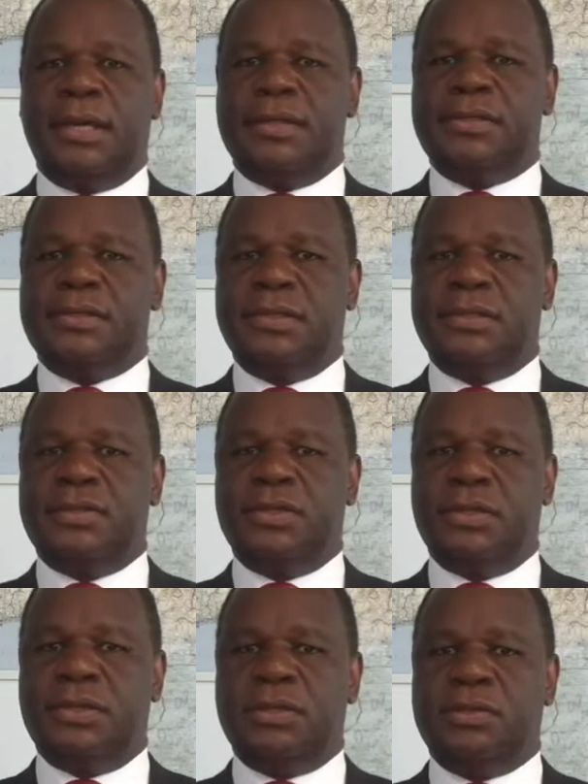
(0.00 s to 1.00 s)

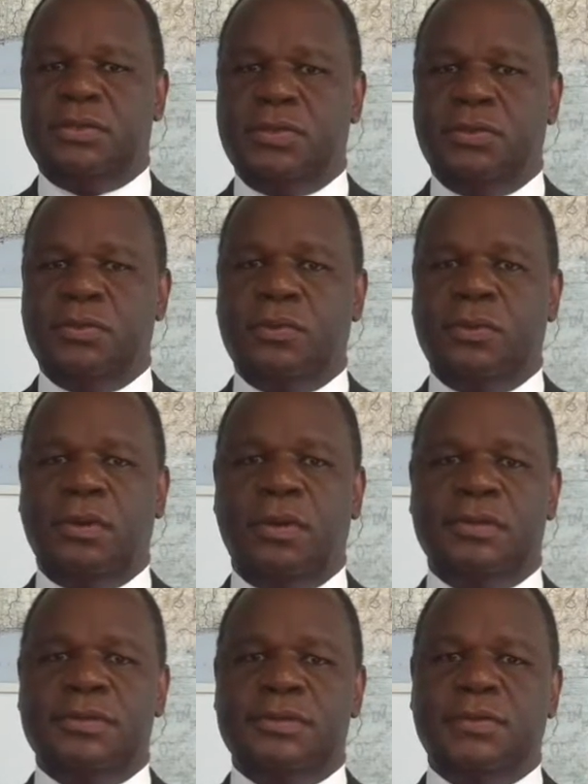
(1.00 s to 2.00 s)
SDG 2
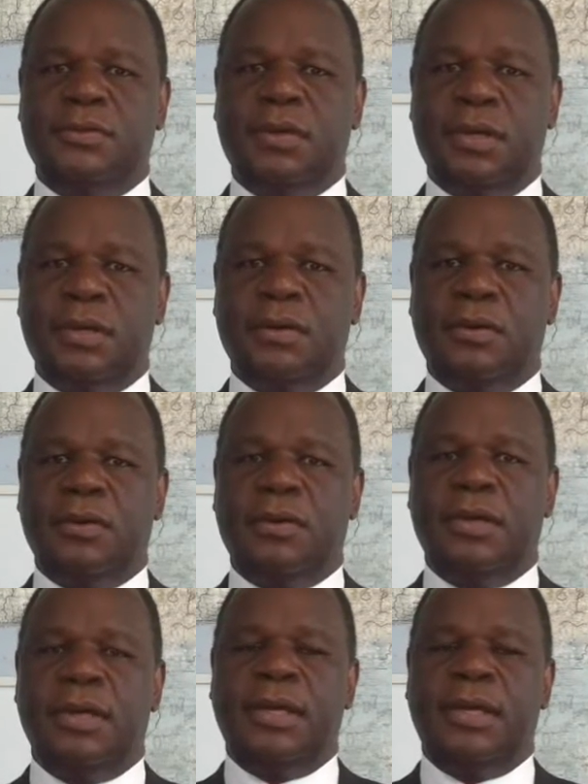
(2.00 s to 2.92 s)
on zero hunger